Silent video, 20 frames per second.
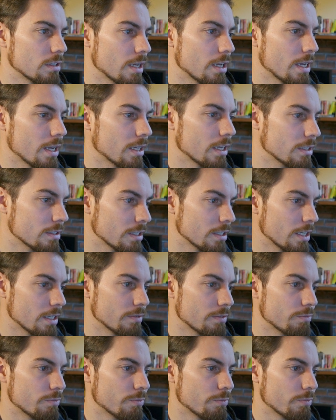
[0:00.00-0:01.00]
and
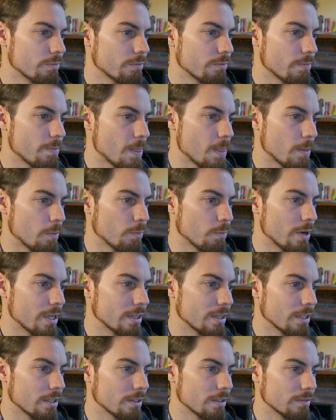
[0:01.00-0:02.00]
then
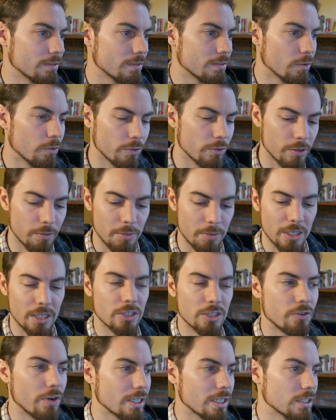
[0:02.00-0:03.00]
when the big
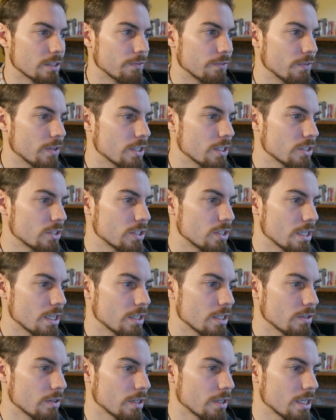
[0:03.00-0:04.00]
interaction's finished,
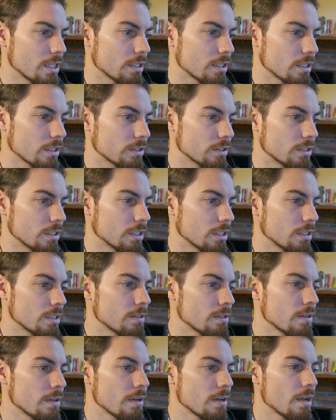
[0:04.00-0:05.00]
e.end cutscene.
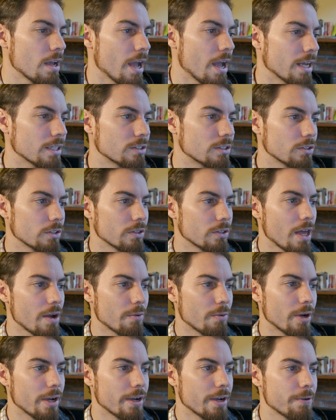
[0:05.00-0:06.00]
And so
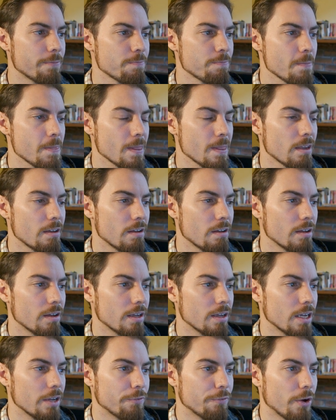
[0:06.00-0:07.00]
that way,
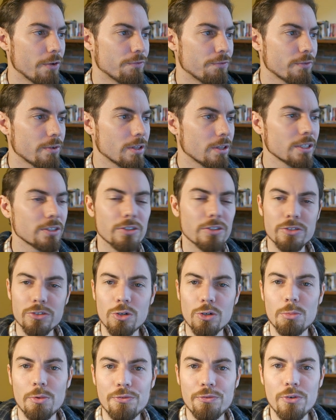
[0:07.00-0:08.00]
if I've clicked on the
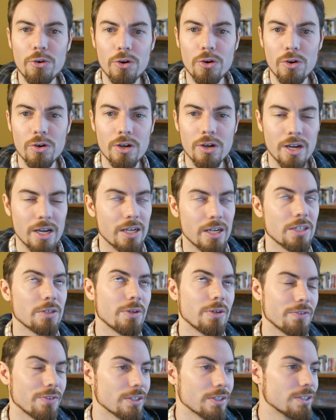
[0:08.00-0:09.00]
door before, and I don't
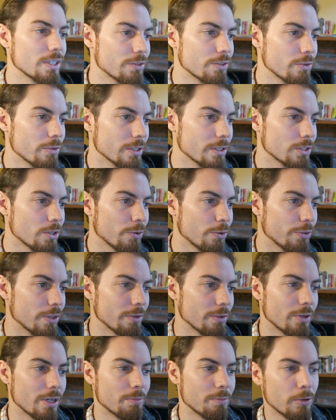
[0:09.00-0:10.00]
want to have to sit through this whole
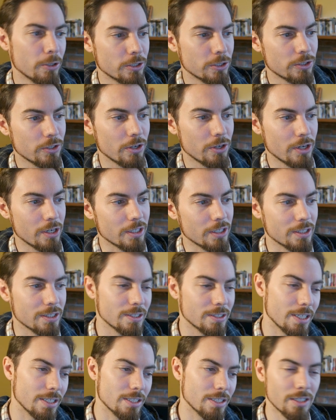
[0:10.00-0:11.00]
thing where he pushes on it and
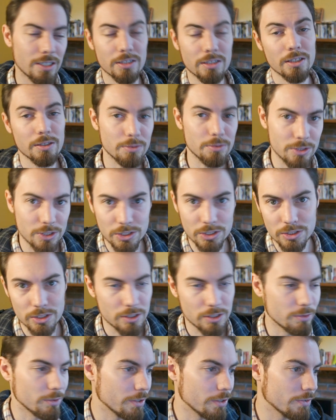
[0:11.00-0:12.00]
says, huh, that was
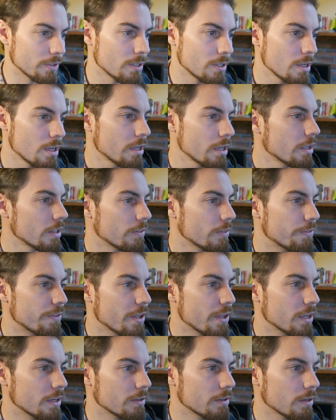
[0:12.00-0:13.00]
easy, or whatever,
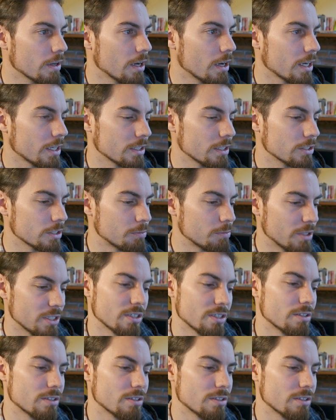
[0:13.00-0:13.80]
then I can just press